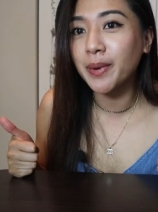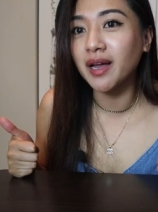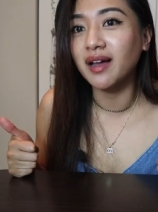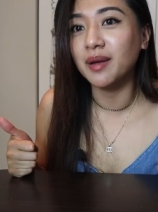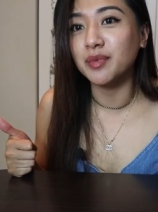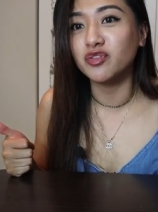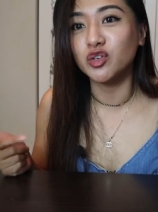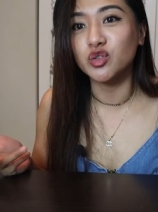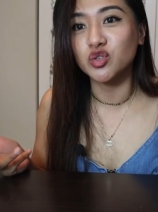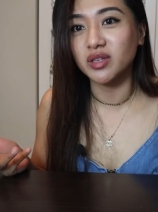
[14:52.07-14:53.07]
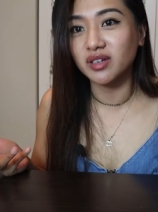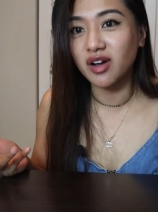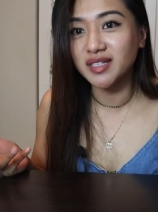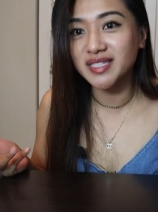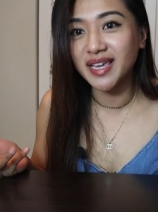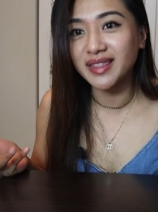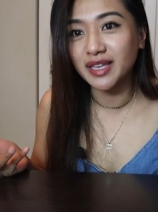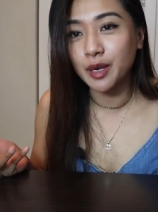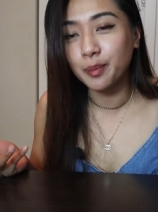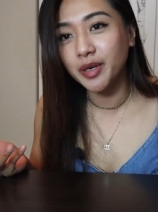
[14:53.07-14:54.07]
Um, if you enjoy the content
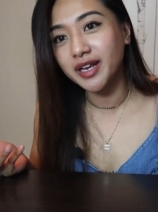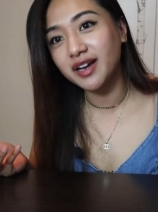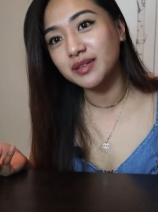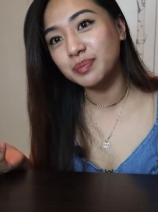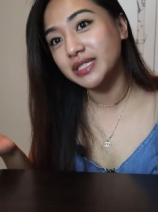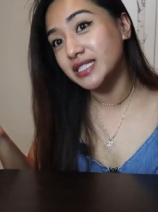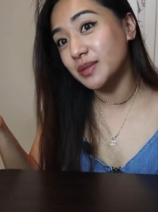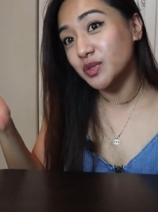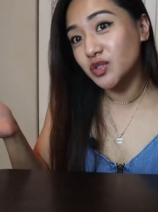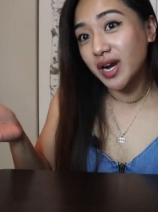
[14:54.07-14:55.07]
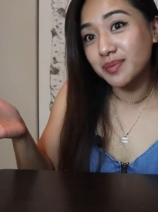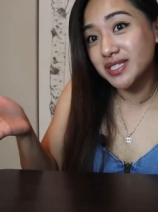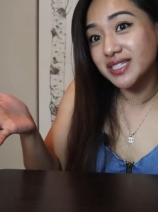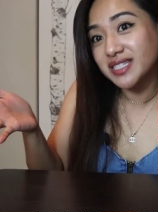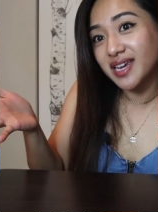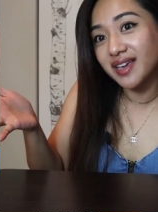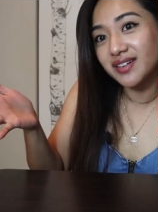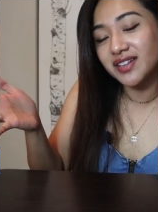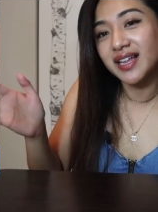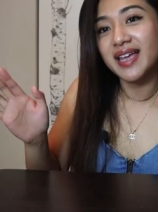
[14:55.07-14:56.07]
that I put out, please subscribe to the
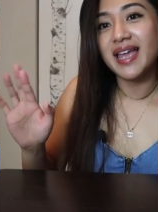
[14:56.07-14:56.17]
channel